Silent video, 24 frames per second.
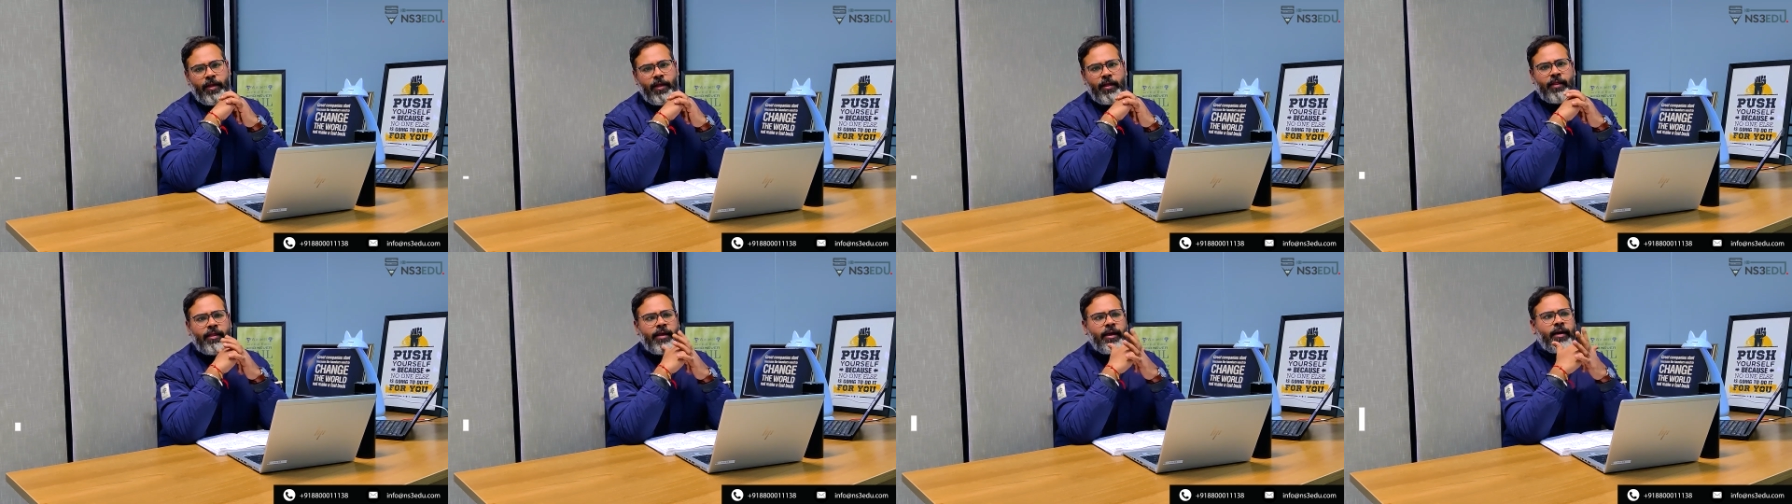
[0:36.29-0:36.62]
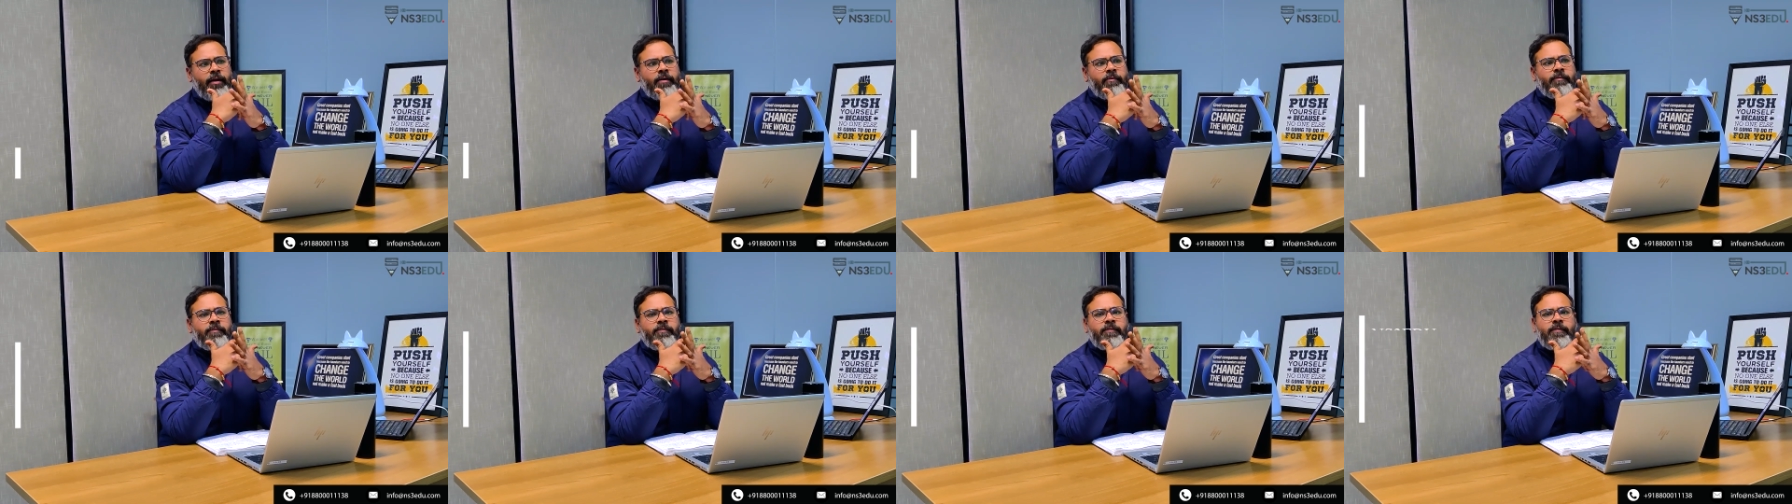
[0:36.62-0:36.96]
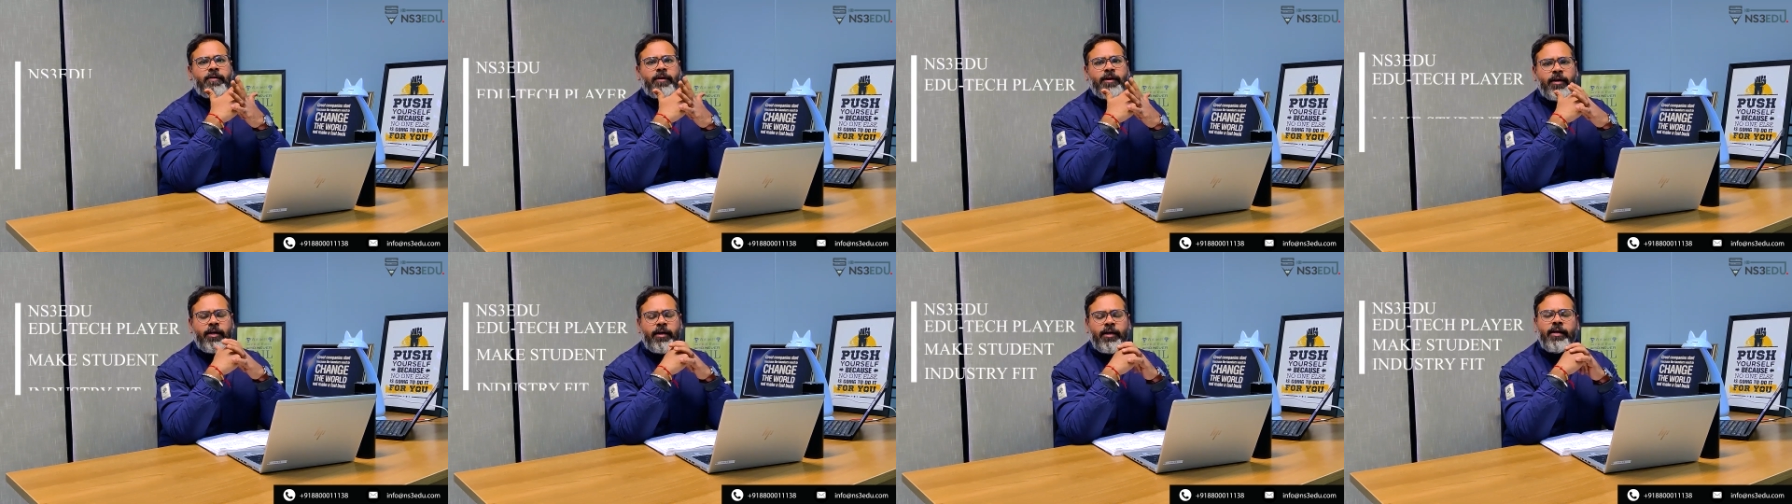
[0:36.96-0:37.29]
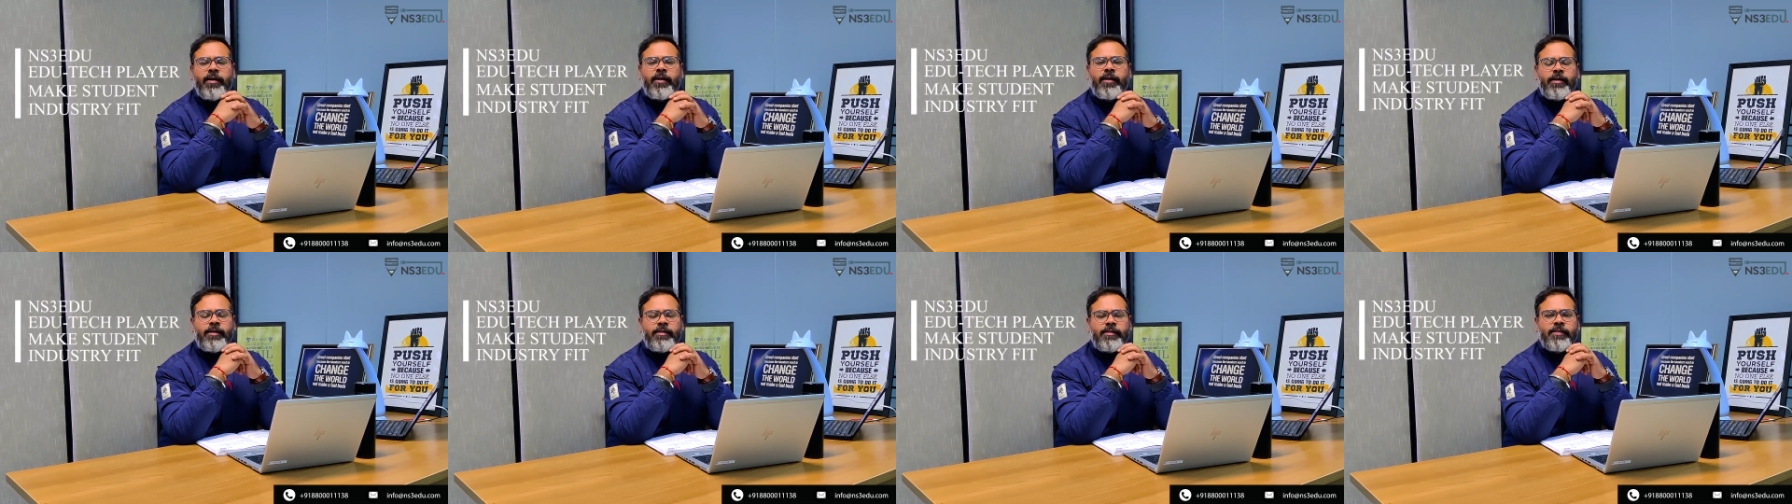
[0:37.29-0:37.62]
There are
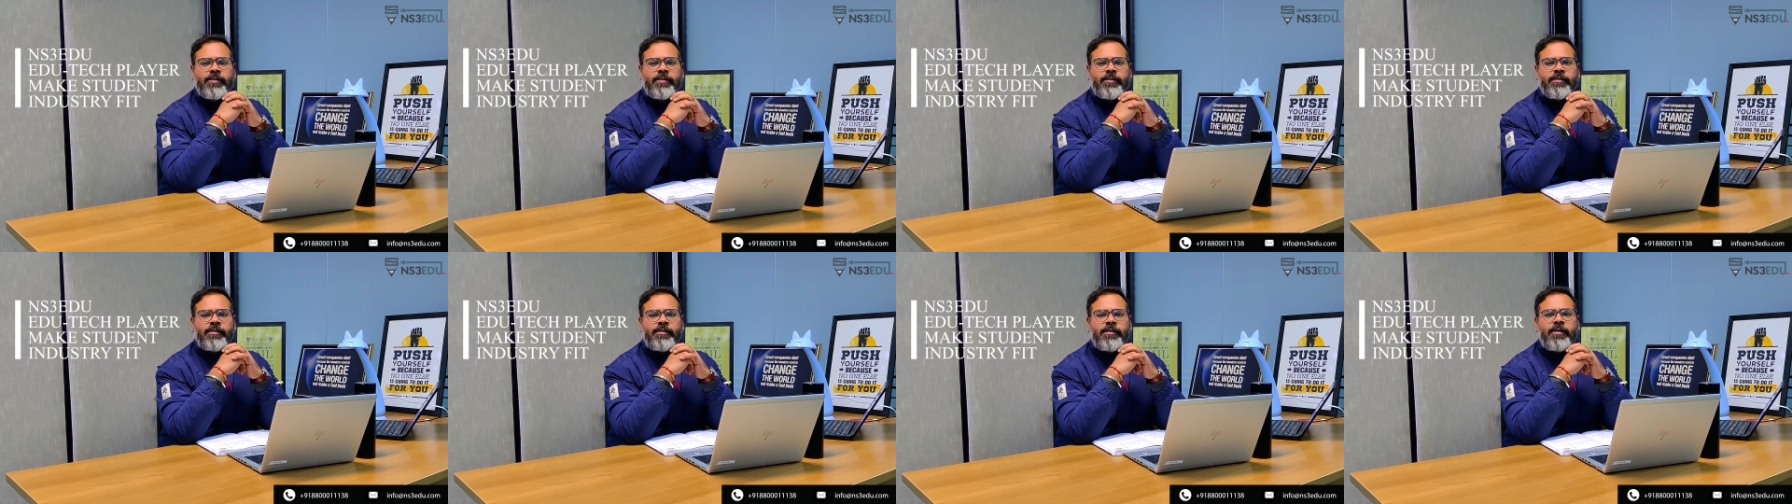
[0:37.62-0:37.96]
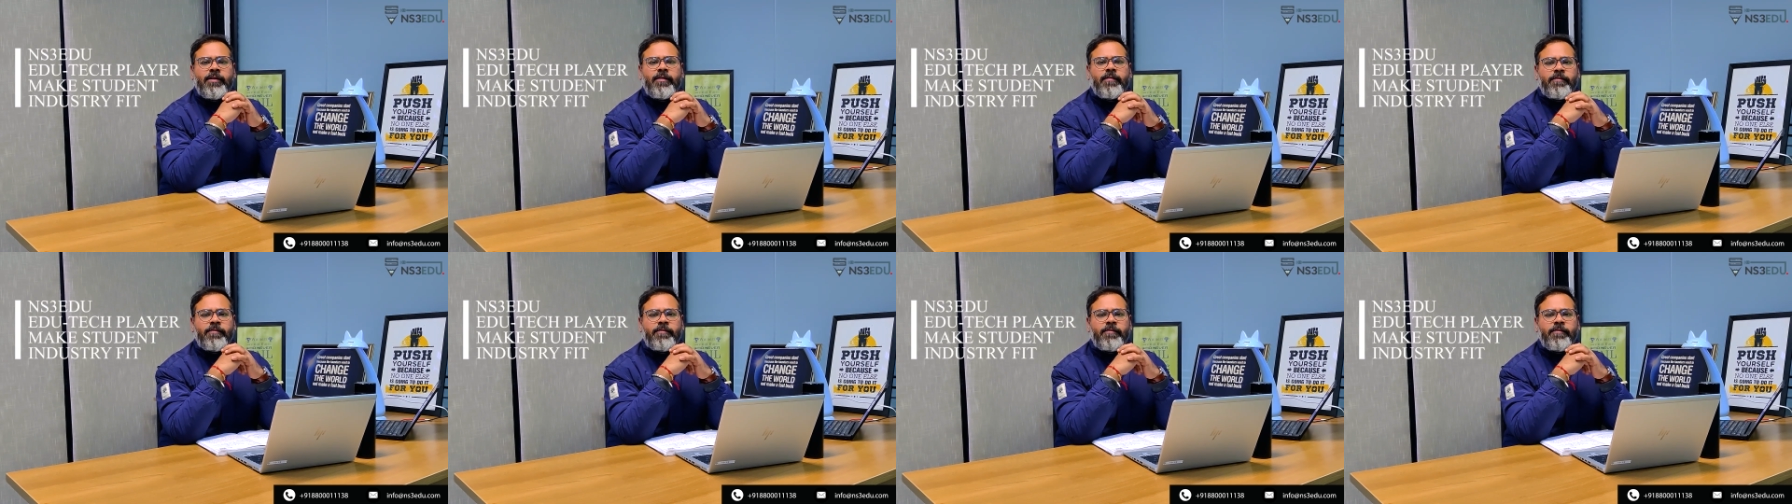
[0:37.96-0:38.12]
certain reasons